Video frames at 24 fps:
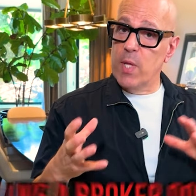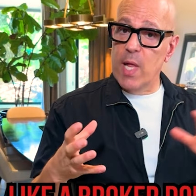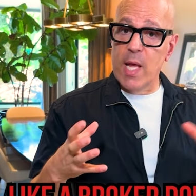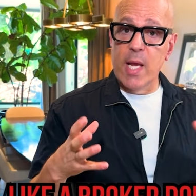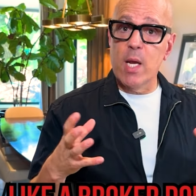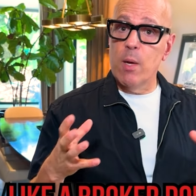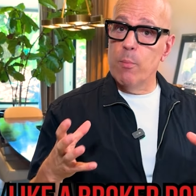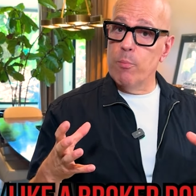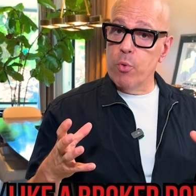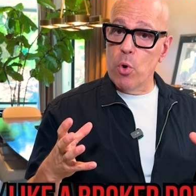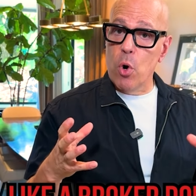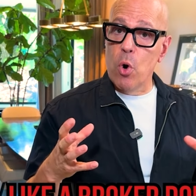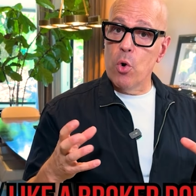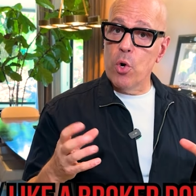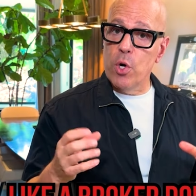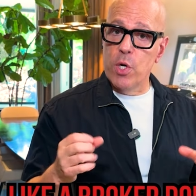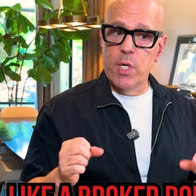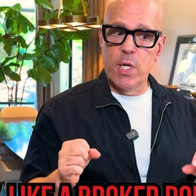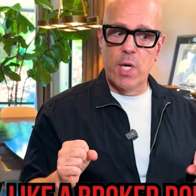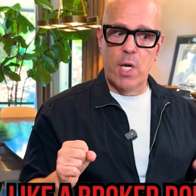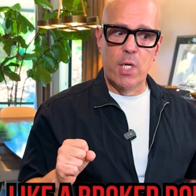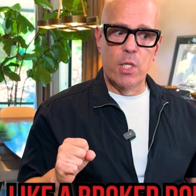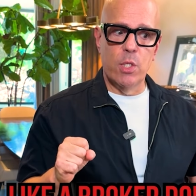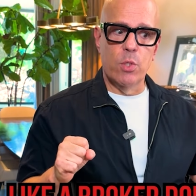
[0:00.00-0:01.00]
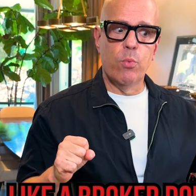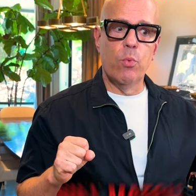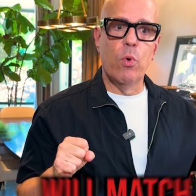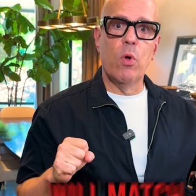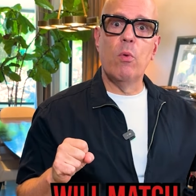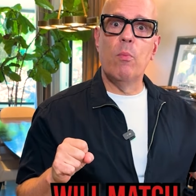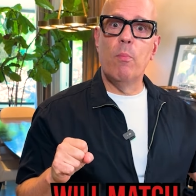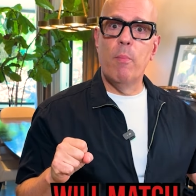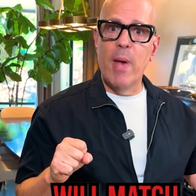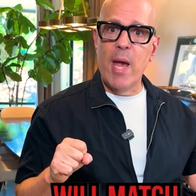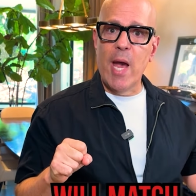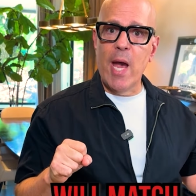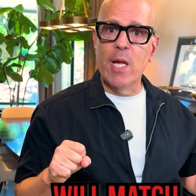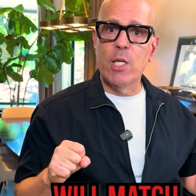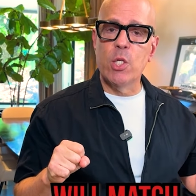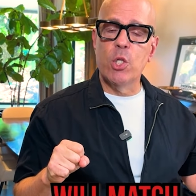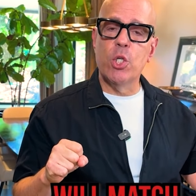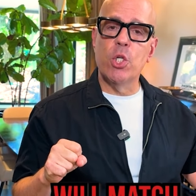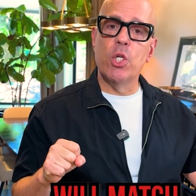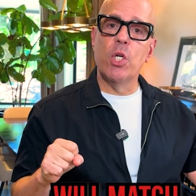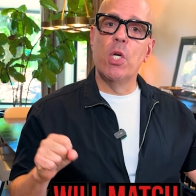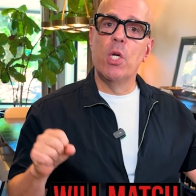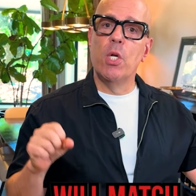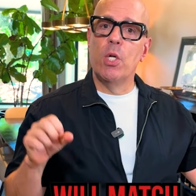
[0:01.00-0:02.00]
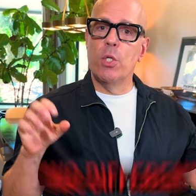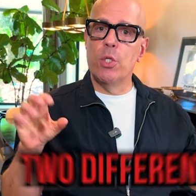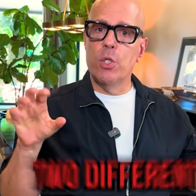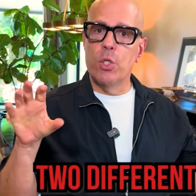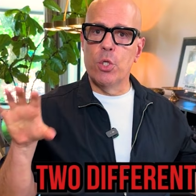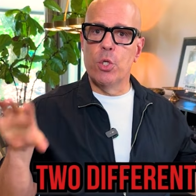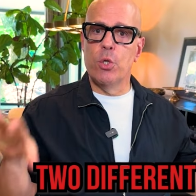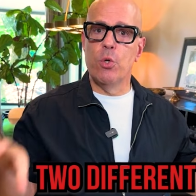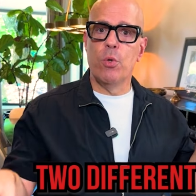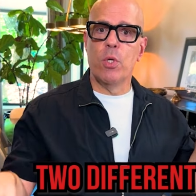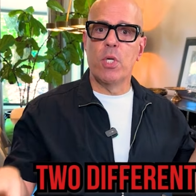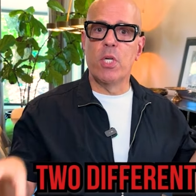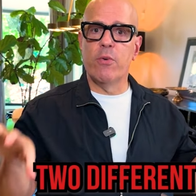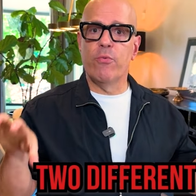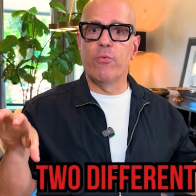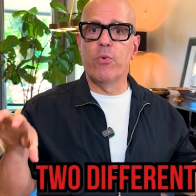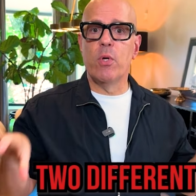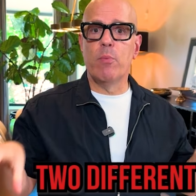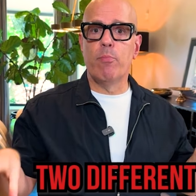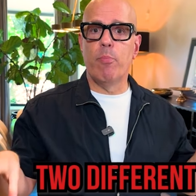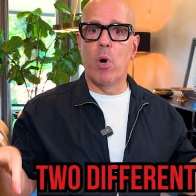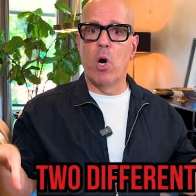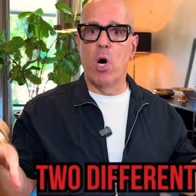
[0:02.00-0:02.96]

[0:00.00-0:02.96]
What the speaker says: like a broker does, will match two different